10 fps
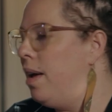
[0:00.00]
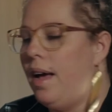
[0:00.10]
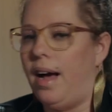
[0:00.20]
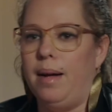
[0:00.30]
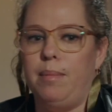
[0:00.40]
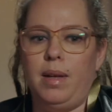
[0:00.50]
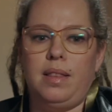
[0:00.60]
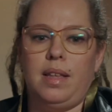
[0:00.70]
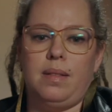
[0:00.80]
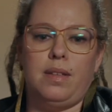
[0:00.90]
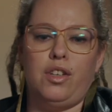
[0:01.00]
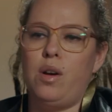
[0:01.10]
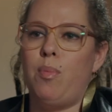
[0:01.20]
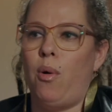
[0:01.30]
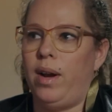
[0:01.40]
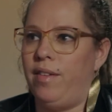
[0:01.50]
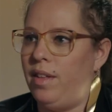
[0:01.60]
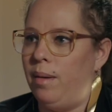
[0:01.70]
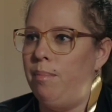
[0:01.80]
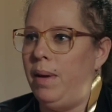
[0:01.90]
There's no point of
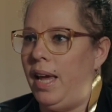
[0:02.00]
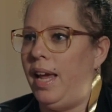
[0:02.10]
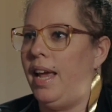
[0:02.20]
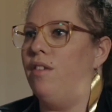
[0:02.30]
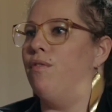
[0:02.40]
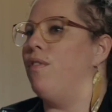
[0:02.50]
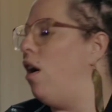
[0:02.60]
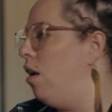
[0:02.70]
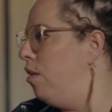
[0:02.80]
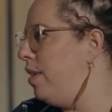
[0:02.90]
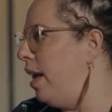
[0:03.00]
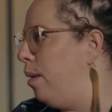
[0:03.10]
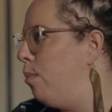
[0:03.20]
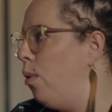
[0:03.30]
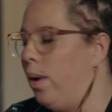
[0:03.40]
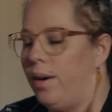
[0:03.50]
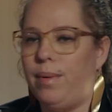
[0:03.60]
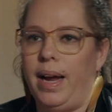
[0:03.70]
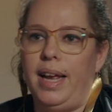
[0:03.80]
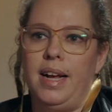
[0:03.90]
them being involved anymore,
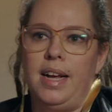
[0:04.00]
right?